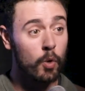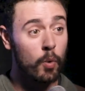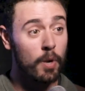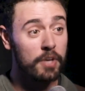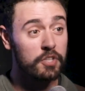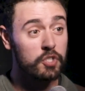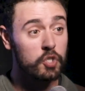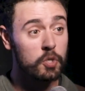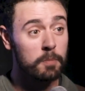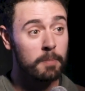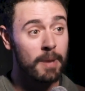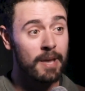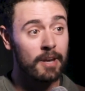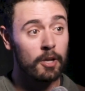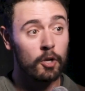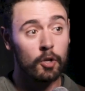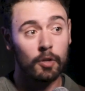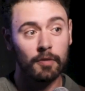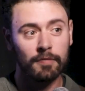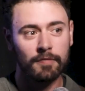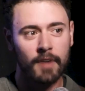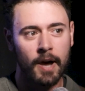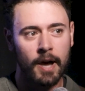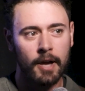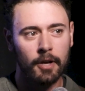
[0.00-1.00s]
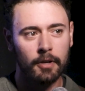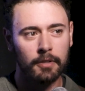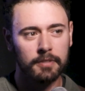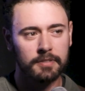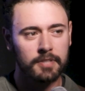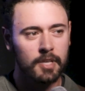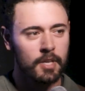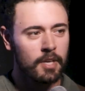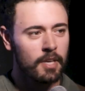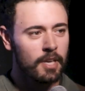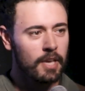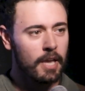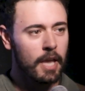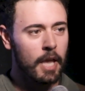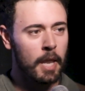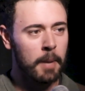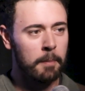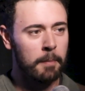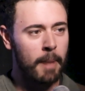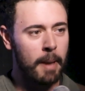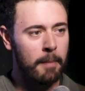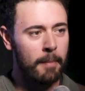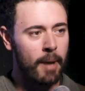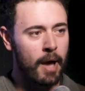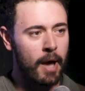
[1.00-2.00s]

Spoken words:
request your medical files. In my